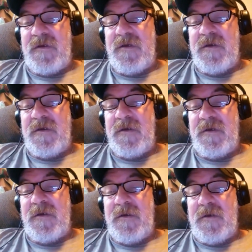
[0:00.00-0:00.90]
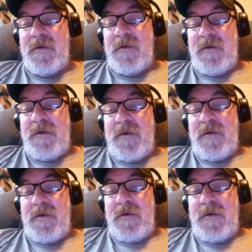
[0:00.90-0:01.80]

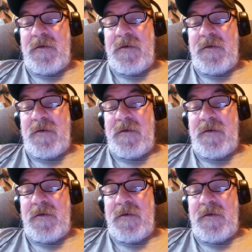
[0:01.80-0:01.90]
[no speech]